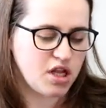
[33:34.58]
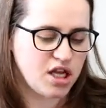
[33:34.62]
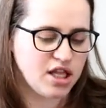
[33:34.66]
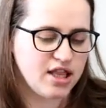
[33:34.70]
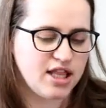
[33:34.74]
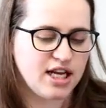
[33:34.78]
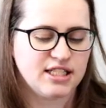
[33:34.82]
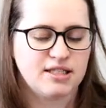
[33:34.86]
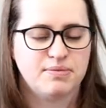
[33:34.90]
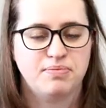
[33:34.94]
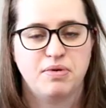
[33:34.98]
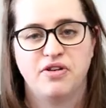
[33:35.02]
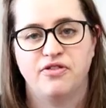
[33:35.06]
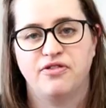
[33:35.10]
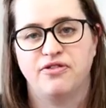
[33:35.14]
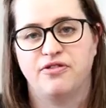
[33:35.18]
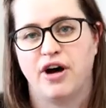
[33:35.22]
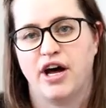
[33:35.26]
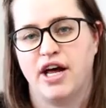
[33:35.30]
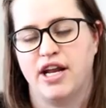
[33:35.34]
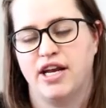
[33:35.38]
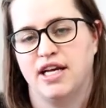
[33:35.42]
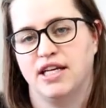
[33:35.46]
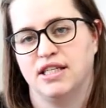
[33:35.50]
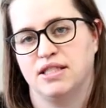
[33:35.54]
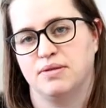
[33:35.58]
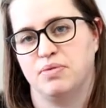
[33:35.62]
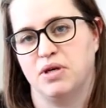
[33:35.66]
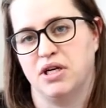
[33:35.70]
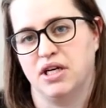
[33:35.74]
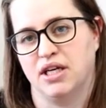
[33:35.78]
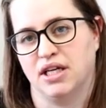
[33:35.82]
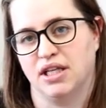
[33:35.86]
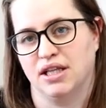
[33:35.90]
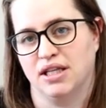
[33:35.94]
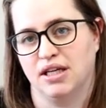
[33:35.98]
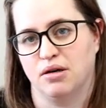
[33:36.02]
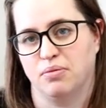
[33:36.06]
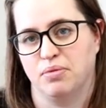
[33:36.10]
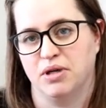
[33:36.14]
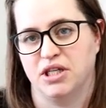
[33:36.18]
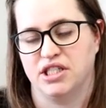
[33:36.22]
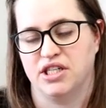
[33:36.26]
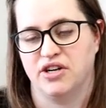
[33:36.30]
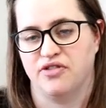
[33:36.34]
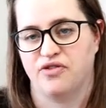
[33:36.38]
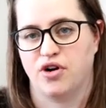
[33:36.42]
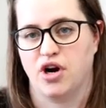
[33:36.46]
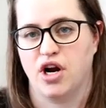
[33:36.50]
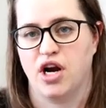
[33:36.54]
that's been fun. It's been a little bit
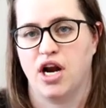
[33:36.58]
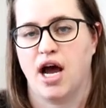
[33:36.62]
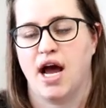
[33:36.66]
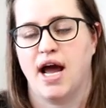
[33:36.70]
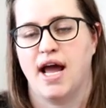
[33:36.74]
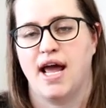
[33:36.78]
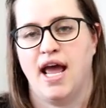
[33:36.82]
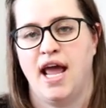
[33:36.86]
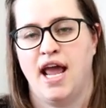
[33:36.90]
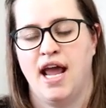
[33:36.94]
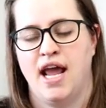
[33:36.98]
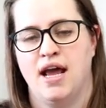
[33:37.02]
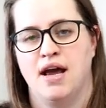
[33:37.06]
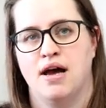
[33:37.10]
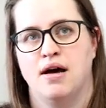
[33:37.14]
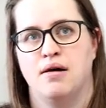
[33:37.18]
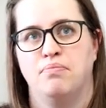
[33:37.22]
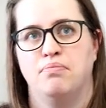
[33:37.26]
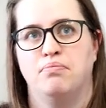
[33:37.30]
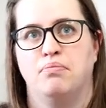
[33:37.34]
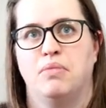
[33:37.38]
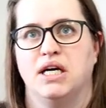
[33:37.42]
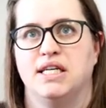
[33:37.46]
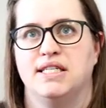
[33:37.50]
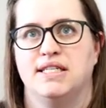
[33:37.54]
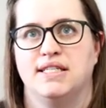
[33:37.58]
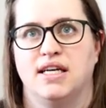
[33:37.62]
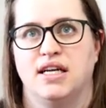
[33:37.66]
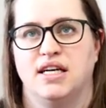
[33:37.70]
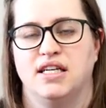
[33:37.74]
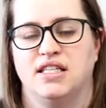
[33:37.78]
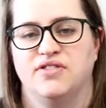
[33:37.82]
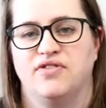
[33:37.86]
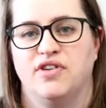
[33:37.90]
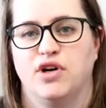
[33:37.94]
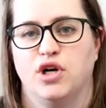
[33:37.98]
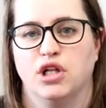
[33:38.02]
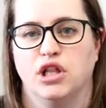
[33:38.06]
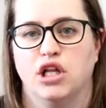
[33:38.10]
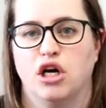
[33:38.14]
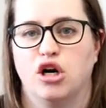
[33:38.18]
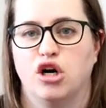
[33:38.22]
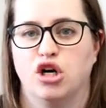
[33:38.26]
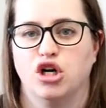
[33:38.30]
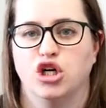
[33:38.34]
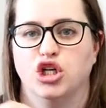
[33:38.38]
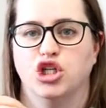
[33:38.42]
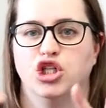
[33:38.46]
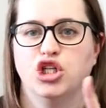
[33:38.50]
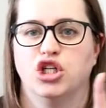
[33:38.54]
different. My son is very
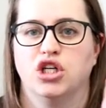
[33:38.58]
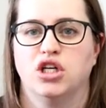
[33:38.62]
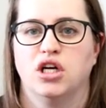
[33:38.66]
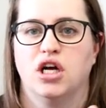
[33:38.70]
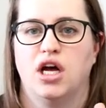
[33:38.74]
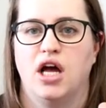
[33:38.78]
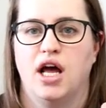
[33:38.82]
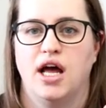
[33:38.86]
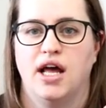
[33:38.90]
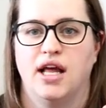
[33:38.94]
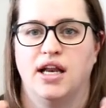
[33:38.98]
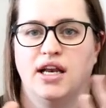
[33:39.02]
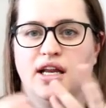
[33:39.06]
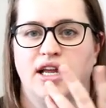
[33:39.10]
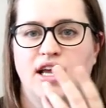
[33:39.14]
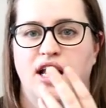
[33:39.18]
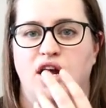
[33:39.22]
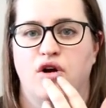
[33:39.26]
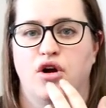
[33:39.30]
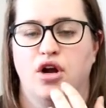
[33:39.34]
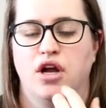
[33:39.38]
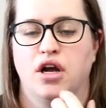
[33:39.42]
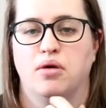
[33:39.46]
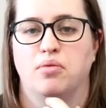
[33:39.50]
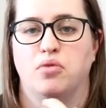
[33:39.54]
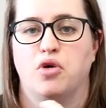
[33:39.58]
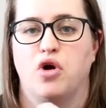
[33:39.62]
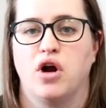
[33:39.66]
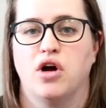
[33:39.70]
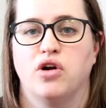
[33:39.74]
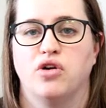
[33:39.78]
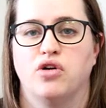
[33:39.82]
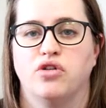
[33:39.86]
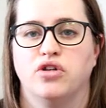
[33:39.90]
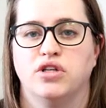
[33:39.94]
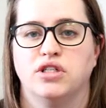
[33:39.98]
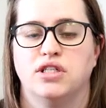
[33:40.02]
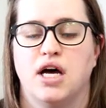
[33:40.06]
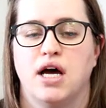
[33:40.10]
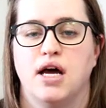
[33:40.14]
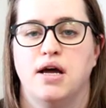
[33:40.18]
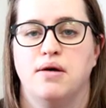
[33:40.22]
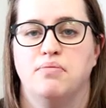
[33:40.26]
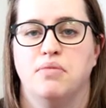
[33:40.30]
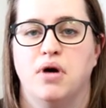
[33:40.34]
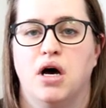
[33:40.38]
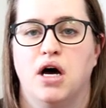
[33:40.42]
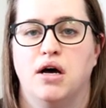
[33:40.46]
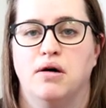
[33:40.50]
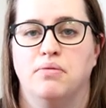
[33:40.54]
large, and carrying him around all the
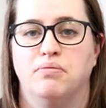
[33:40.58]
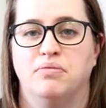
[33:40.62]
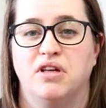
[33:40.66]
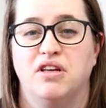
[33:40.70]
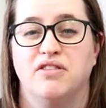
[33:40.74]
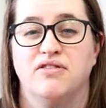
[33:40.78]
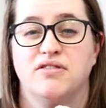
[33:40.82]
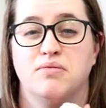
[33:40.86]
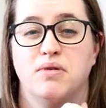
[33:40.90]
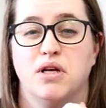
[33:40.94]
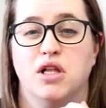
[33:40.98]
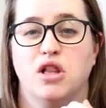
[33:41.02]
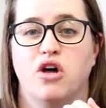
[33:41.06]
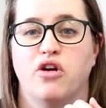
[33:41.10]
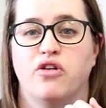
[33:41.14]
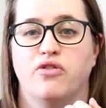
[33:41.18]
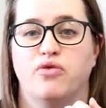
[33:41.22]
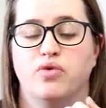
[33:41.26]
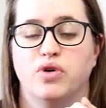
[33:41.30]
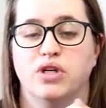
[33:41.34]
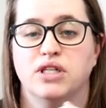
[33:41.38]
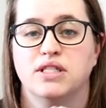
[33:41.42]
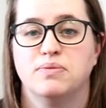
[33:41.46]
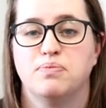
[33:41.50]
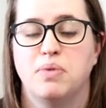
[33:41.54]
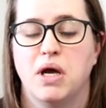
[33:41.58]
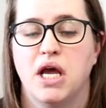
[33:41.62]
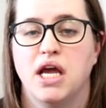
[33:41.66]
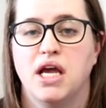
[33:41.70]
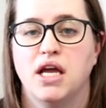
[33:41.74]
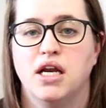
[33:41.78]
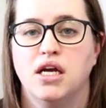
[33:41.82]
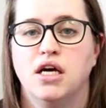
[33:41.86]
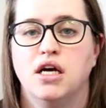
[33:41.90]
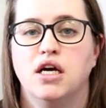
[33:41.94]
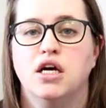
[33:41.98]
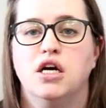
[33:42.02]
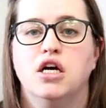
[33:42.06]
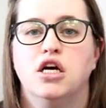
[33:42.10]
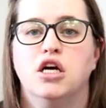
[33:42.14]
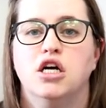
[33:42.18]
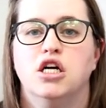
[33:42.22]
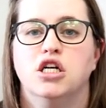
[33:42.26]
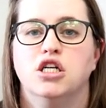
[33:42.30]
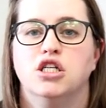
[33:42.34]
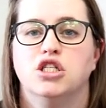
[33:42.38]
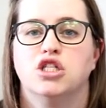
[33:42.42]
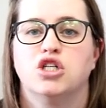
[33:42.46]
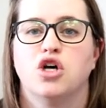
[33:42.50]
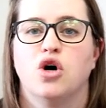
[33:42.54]
time gives me a lot of wrist pain.
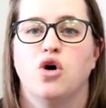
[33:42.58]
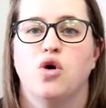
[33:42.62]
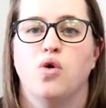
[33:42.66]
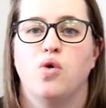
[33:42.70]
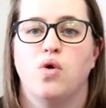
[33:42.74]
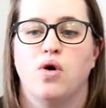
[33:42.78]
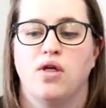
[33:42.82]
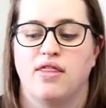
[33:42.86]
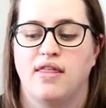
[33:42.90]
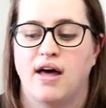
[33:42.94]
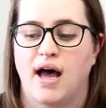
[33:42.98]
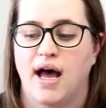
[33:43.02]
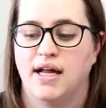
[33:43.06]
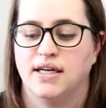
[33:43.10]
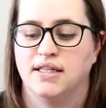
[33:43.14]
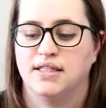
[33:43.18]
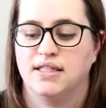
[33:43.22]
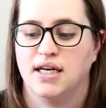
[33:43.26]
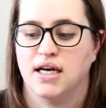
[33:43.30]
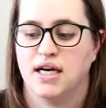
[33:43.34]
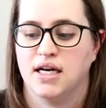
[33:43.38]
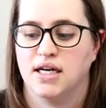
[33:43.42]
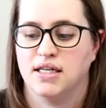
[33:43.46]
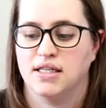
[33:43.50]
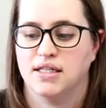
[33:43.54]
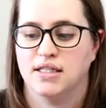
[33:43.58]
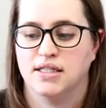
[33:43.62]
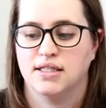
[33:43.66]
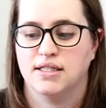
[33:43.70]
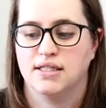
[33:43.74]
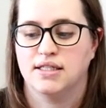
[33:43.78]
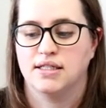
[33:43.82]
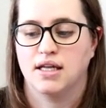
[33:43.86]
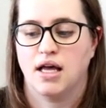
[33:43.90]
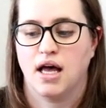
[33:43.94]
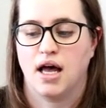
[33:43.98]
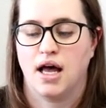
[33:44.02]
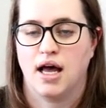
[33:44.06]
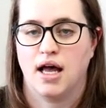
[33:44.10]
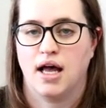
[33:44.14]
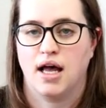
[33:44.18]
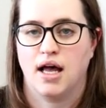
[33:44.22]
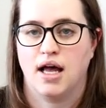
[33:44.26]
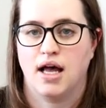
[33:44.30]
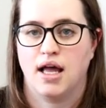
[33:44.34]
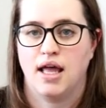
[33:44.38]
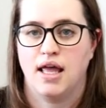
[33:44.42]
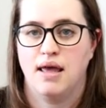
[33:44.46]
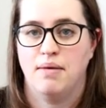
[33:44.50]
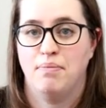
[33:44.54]
So that does
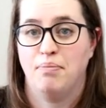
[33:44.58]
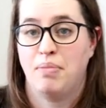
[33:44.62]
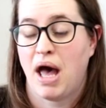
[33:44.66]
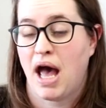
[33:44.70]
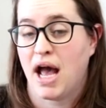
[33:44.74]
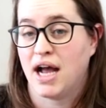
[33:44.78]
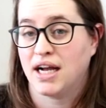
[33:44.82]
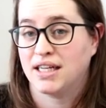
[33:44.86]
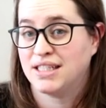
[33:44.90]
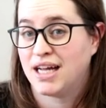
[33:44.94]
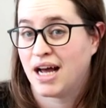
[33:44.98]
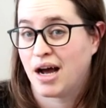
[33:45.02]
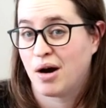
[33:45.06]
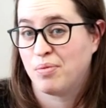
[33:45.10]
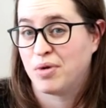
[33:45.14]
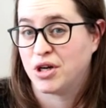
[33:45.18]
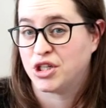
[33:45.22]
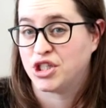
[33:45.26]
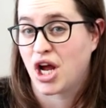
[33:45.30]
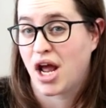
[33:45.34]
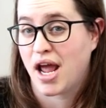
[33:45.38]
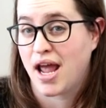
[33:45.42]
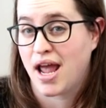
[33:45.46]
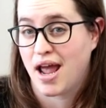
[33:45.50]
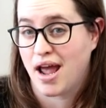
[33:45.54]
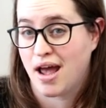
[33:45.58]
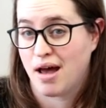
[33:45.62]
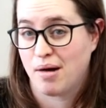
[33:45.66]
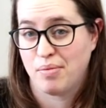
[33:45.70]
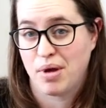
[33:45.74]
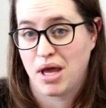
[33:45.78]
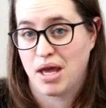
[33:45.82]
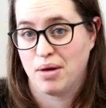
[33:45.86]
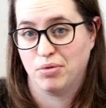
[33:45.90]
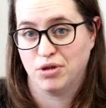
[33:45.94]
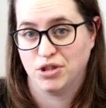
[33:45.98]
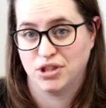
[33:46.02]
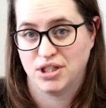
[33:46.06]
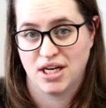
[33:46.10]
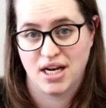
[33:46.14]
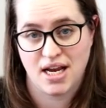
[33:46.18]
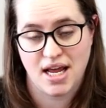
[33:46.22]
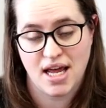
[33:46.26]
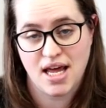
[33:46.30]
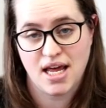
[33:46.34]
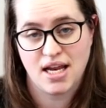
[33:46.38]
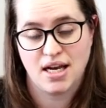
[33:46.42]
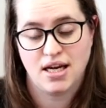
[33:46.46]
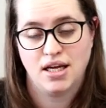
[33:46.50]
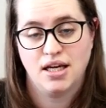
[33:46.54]
impact how much I am able to
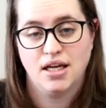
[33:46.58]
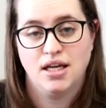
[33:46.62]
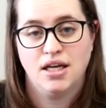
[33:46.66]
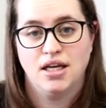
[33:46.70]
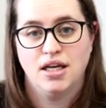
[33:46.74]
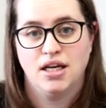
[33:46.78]
knit